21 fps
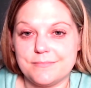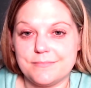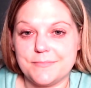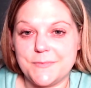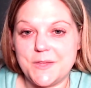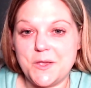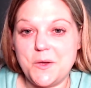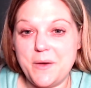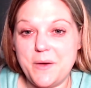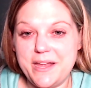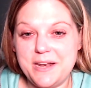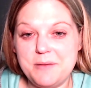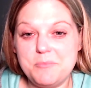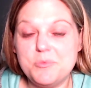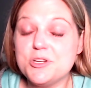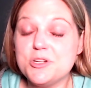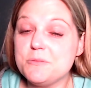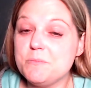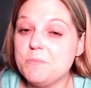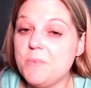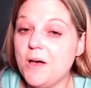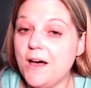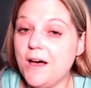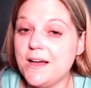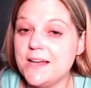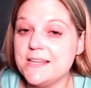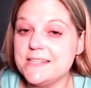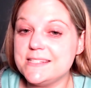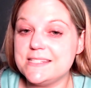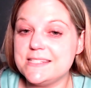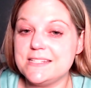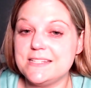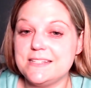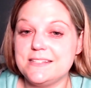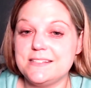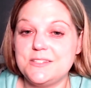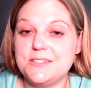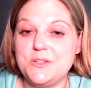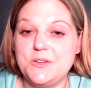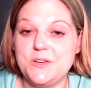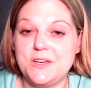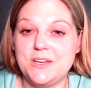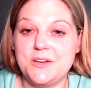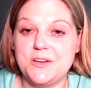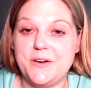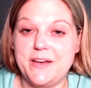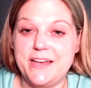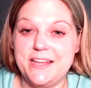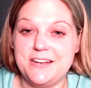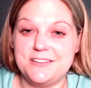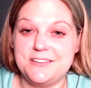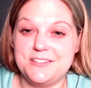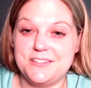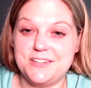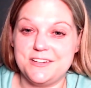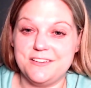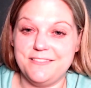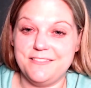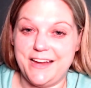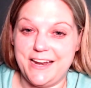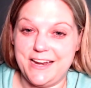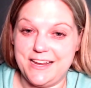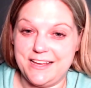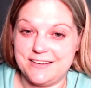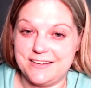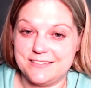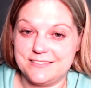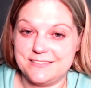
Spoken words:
Go ahead and push pause so you can go ahead and do your writing.